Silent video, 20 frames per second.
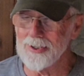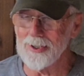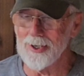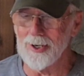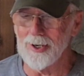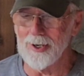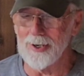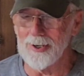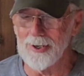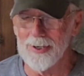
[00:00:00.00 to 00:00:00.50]

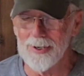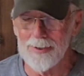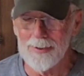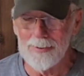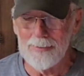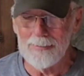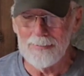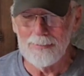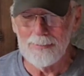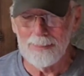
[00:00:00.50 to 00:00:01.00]
so
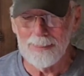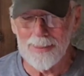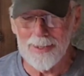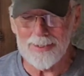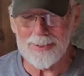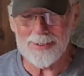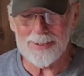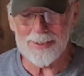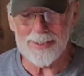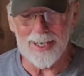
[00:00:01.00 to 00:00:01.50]

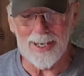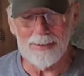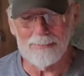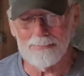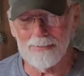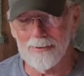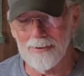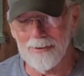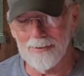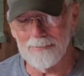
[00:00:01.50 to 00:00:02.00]
this is
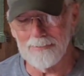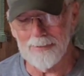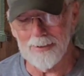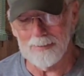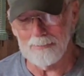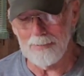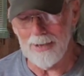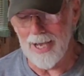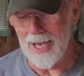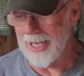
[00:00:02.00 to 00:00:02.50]
like
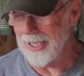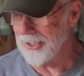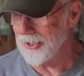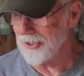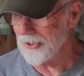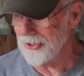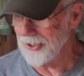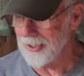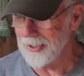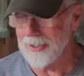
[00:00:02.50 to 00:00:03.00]
perfect
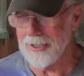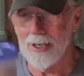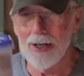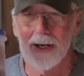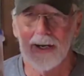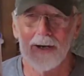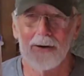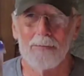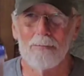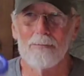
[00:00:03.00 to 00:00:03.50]
packaging,
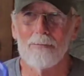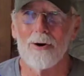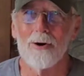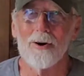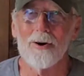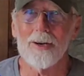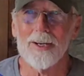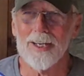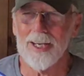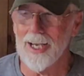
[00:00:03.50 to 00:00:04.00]
more